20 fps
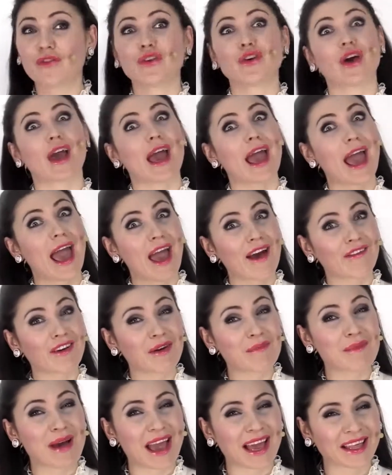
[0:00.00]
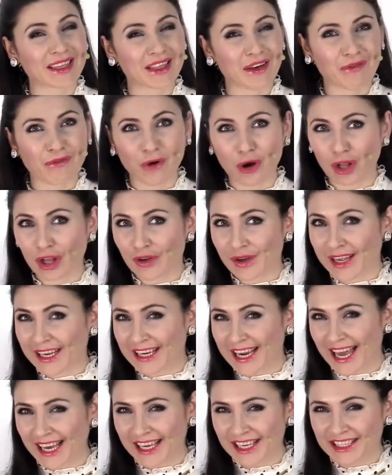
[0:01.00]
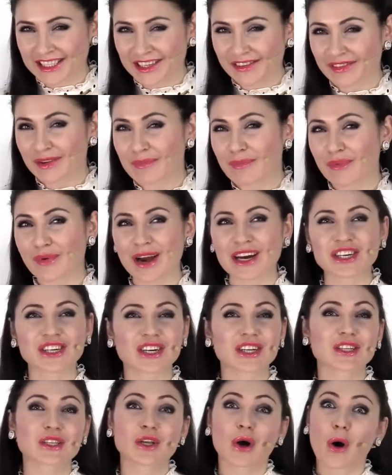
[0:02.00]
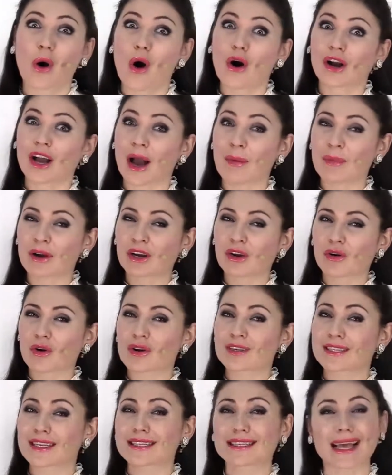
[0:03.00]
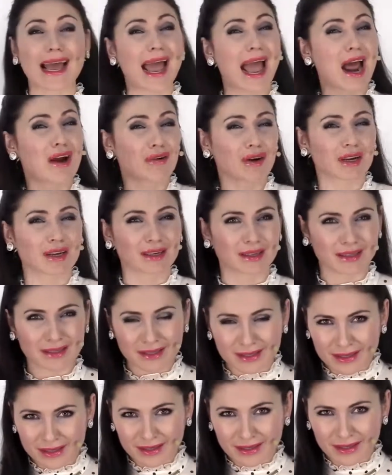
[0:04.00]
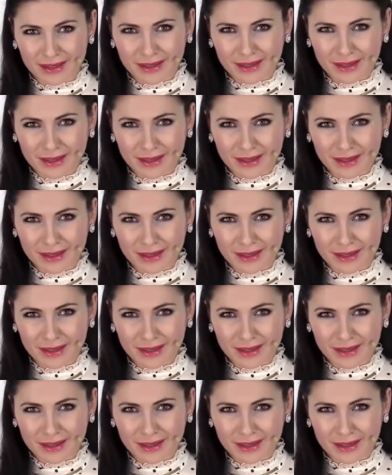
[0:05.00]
if you ever make the following negative impressions or come across as arrogant,